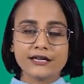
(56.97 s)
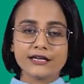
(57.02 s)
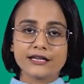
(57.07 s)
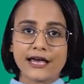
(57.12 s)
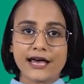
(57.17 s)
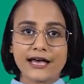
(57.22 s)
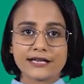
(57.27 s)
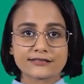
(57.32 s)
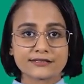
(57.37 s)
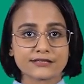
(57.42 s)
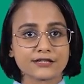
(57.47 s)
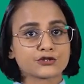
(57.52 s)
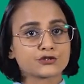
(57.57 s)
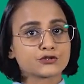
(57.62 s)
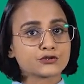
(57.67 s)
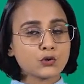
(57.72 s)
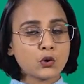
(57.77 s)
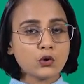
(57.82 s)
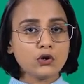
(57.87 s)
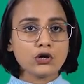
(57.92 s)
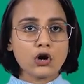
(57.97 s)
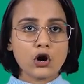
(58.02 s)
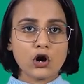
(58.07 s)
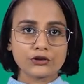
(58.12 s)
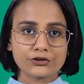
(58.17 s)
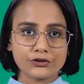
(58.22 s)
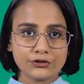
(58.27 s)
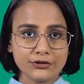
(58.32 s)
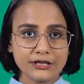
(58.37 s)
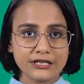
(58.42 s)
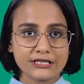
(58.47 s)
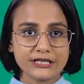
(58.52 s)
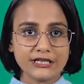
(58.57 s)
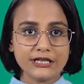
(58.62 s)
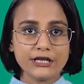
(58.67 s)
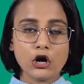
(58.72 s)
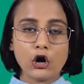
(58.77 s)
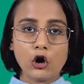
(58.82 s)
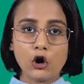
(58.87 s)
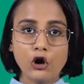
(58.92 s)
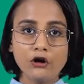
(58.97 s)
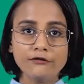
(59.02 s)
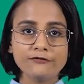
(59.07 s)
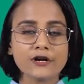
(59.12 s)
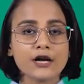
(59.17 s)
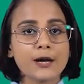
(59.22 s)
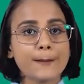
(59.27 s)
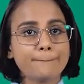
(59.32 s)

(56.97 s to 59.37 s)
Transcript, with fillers: has the sole authority of